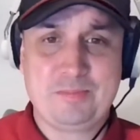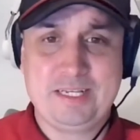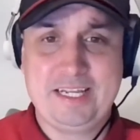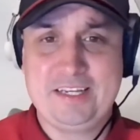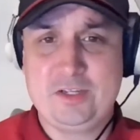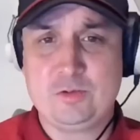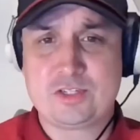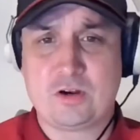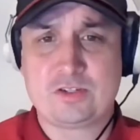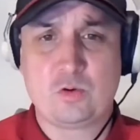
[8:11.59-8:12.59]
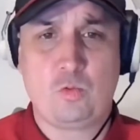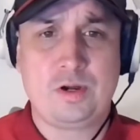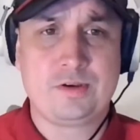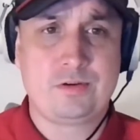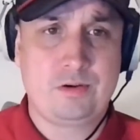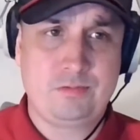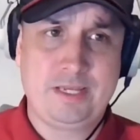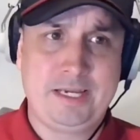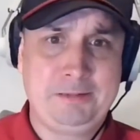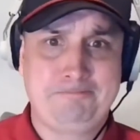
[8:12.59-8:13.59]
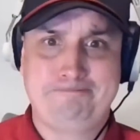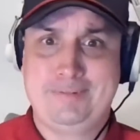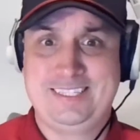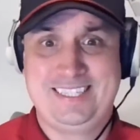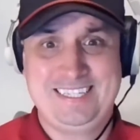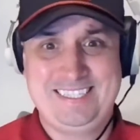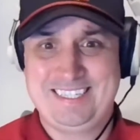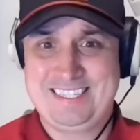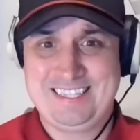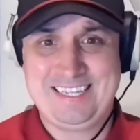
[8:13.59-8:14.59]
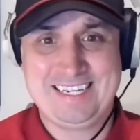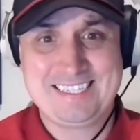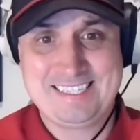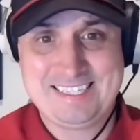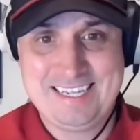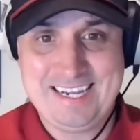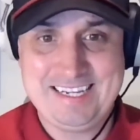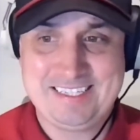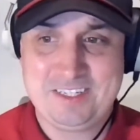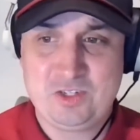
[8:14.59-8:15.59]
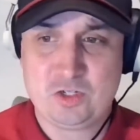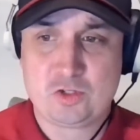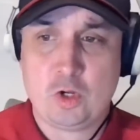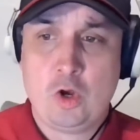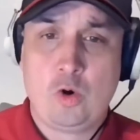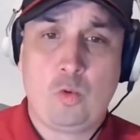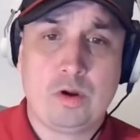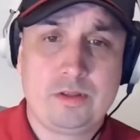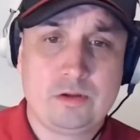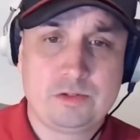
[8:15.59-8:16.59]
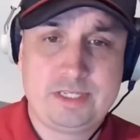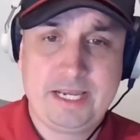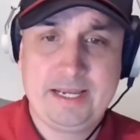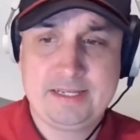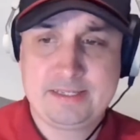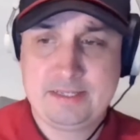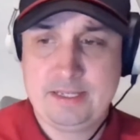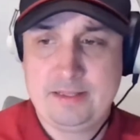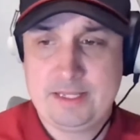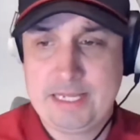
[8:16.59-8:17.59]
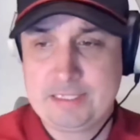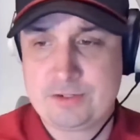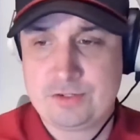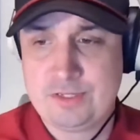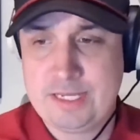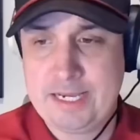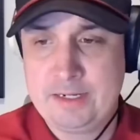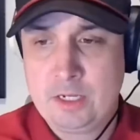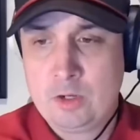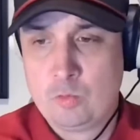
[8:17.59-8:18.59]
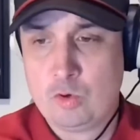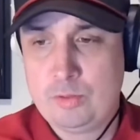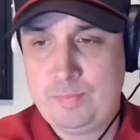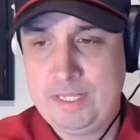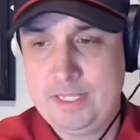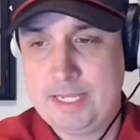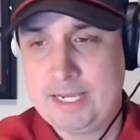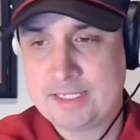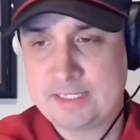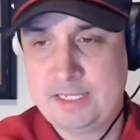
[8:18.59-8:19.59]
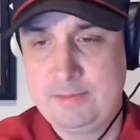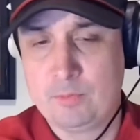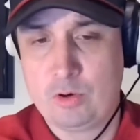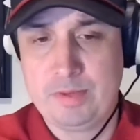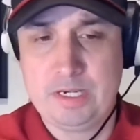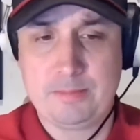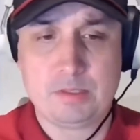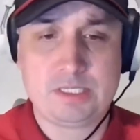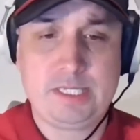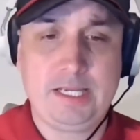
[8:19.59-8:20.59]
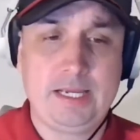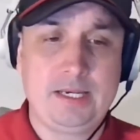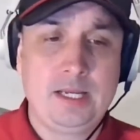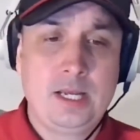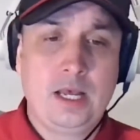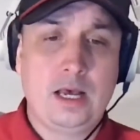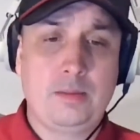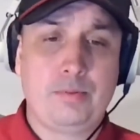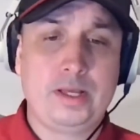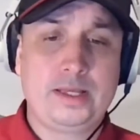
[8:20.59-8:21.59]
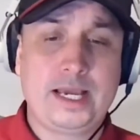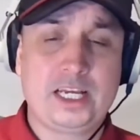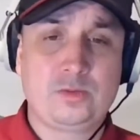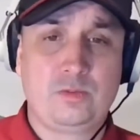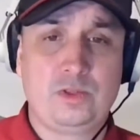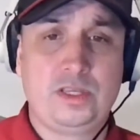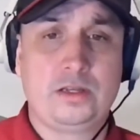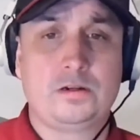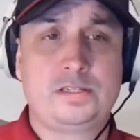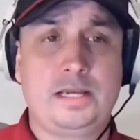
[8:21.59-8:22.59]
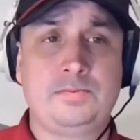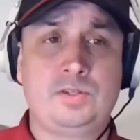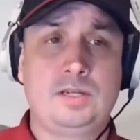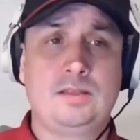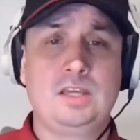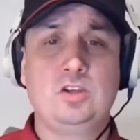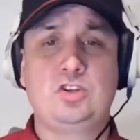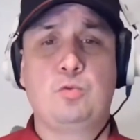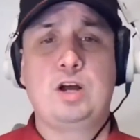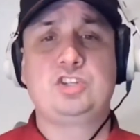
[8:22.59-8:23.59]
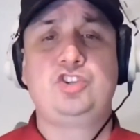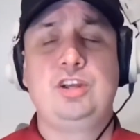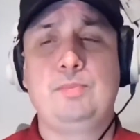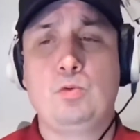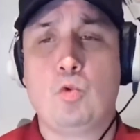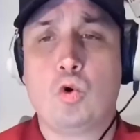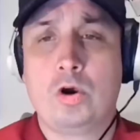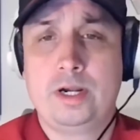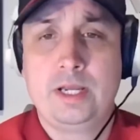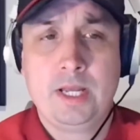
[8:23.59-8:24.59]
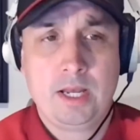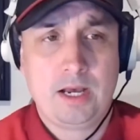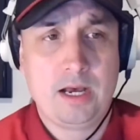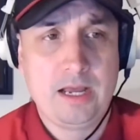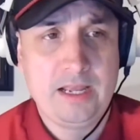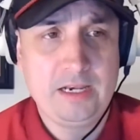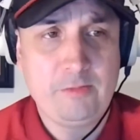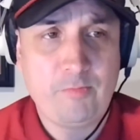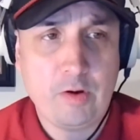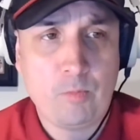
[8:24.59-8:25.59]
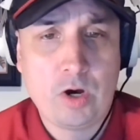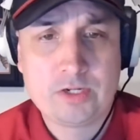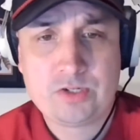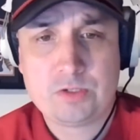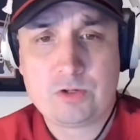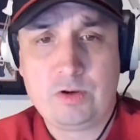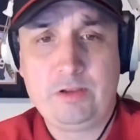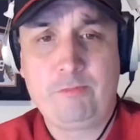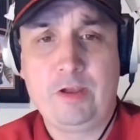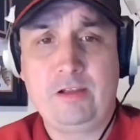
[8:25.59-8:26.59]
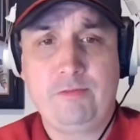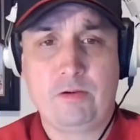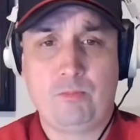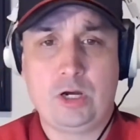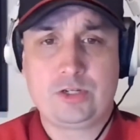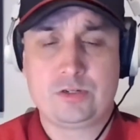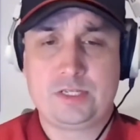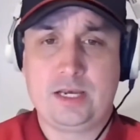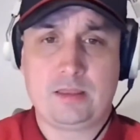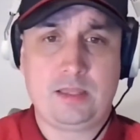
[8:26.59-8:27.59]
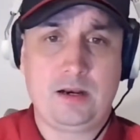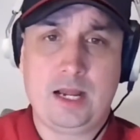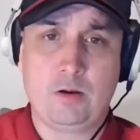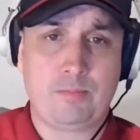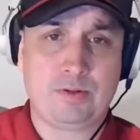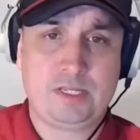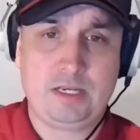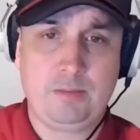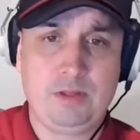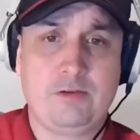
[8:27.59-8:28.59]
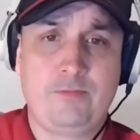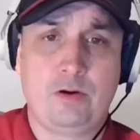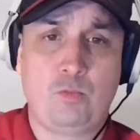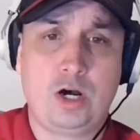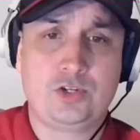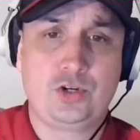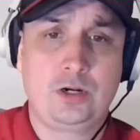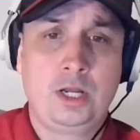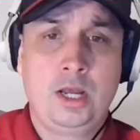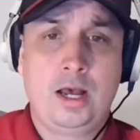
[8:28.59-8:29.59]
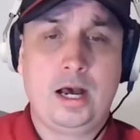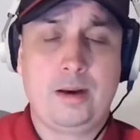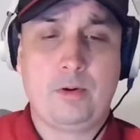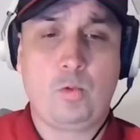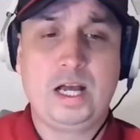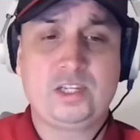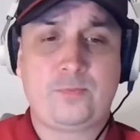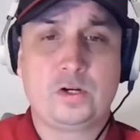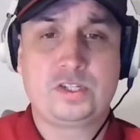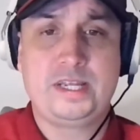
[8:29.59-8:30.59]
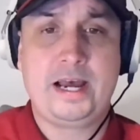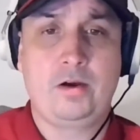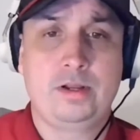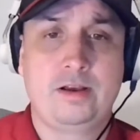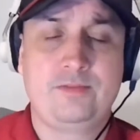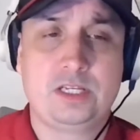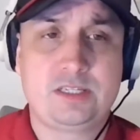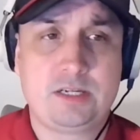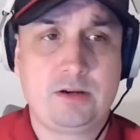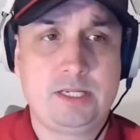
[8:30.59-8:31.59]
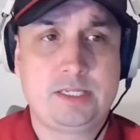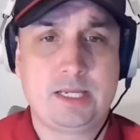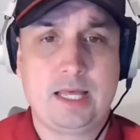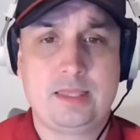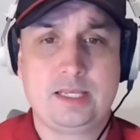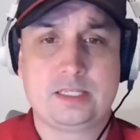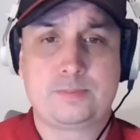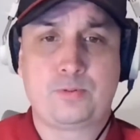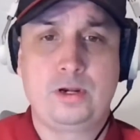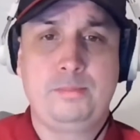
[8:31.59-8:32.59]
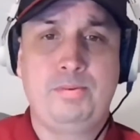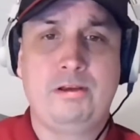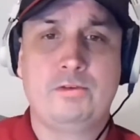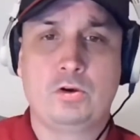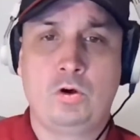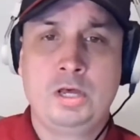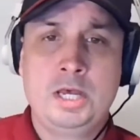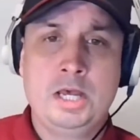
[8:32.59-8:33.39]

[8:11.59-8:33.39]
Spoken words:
And you start to wonder, okay, is this just the Texans' day? Is this just one of those days? And the answer to that would be yes. Key moment number 10, Blake Cashman with the interception. I think you should watch Jimmy Ward. Any film watchers or any fake film watchers out there, I don't pretend to be a film watcher, but watch first down of this series. I think it's pretty pivotal.